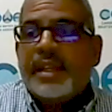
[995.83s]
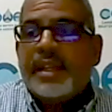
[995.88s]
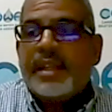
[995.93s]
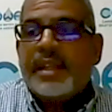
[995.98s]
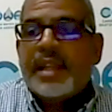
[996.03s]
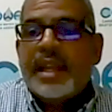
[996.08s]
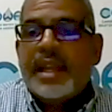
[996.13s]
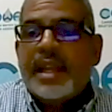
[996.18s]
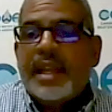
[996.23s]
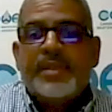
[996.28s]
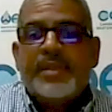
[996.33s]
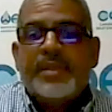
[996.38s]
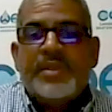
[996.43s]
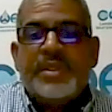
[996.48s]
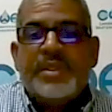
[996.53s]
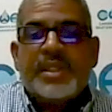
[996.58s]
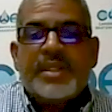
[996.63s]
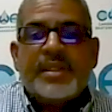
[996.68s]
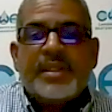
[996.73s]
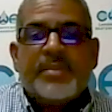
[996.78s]
climate
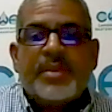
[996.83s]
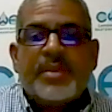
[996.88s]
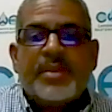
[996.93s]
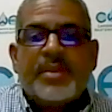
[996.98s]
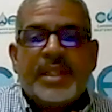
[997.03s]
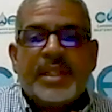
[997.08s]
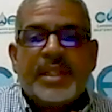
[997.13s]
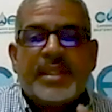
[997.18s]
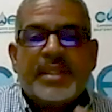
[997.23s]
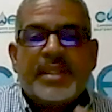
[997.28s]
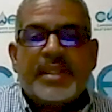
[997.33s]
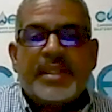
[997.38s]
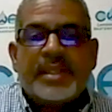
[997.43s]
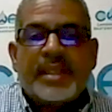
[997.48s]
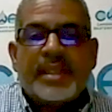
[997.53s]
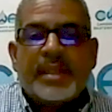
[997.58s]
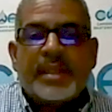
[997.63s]
resistant projects,